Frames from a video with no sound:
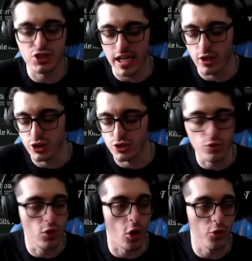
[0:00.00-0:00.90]
challenges
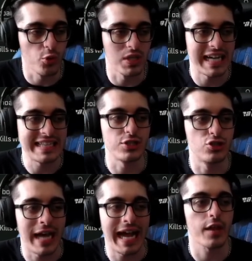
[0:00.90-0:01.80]
do go to unlock the
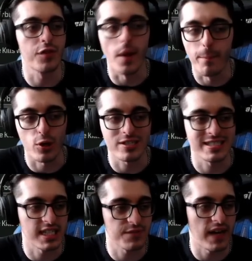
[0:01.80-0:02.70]
JAK Thumper
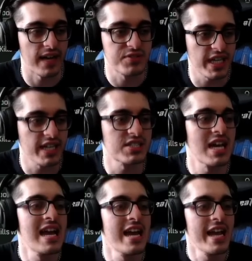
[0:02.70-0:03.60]
656,
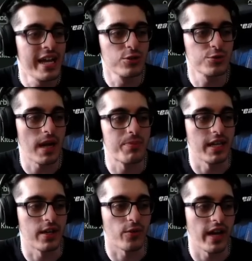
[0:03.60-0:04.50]
here's what I'm
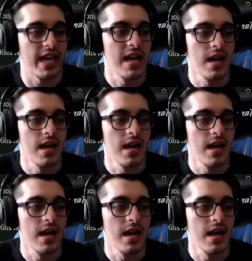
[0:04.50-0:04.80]
thinking, right?